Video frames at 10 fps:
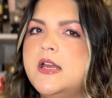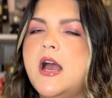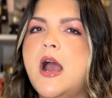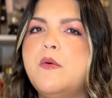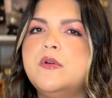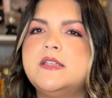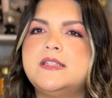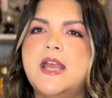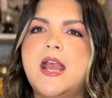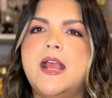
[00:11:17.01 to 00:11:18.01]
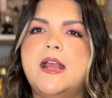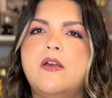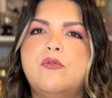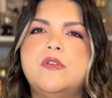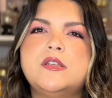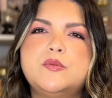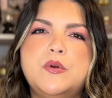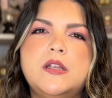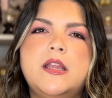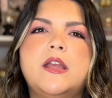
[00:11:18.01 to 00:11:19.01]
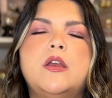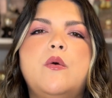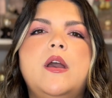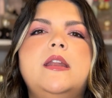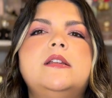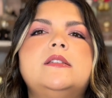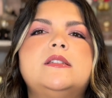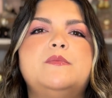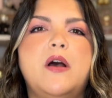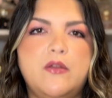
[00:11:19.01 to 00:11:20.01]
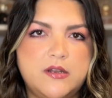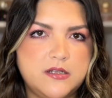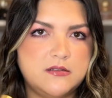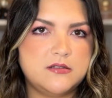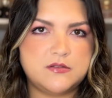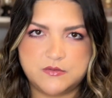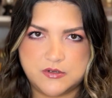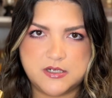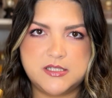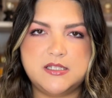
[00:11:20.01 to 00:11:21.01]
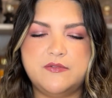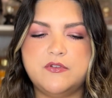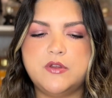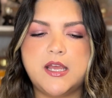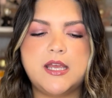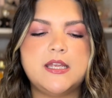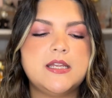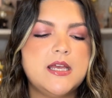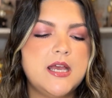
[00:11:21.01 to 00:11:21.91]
I would say this one, like, go ahead and smell it in the stores, see if you like it.